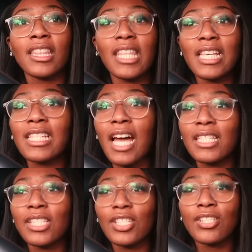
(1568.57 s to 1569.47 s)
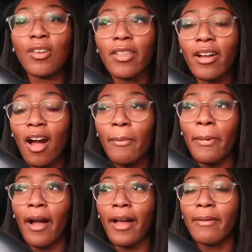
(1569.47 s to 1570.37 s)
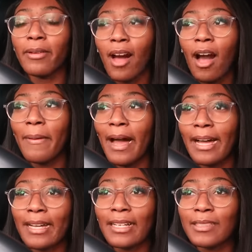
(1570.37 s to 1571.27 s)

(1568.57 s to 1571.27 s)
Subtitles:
these guys actually stole their car back.